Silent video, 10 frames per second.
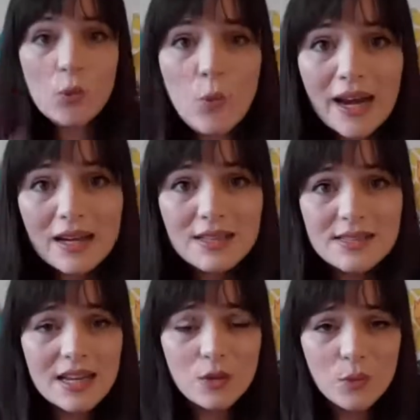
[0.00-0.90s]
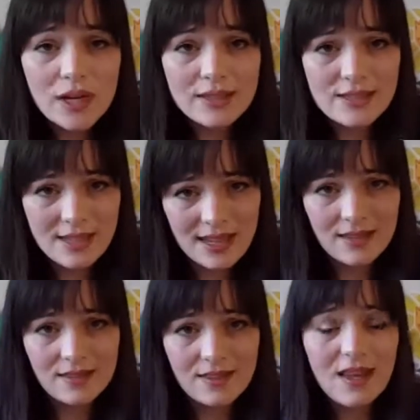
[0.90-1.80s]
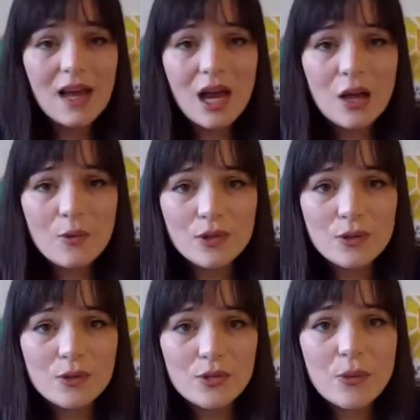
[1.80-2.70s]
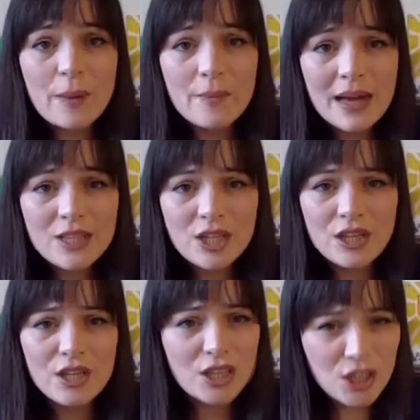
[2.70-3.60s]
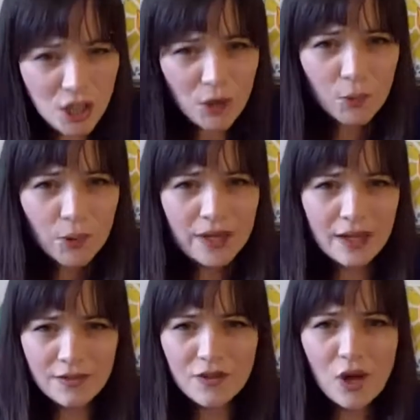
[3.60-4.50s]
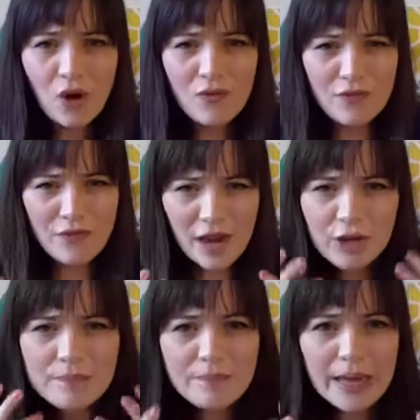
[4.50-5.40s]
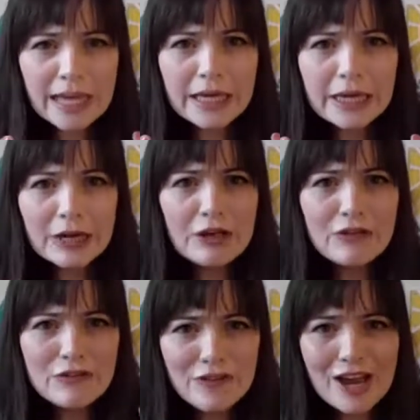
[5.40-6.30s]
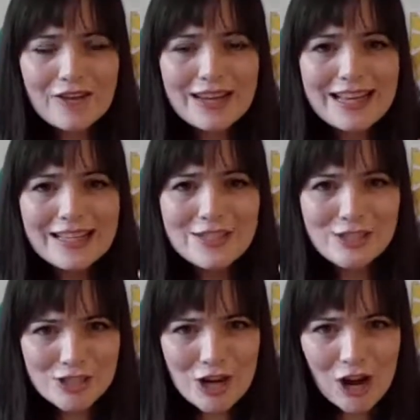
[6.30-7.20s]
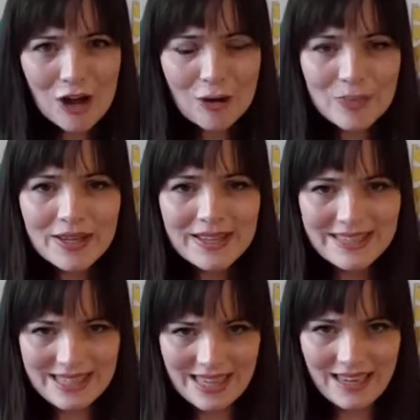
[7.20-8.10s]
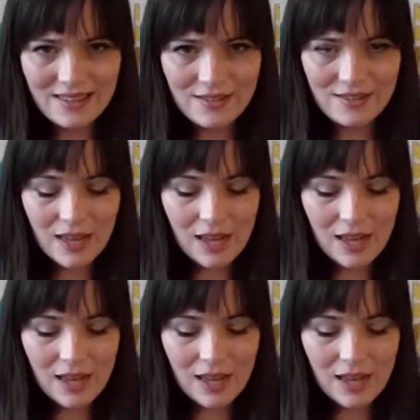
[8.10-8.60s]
when I say the word teeth, I want you to imagine that you have got very big, very sharp teeth.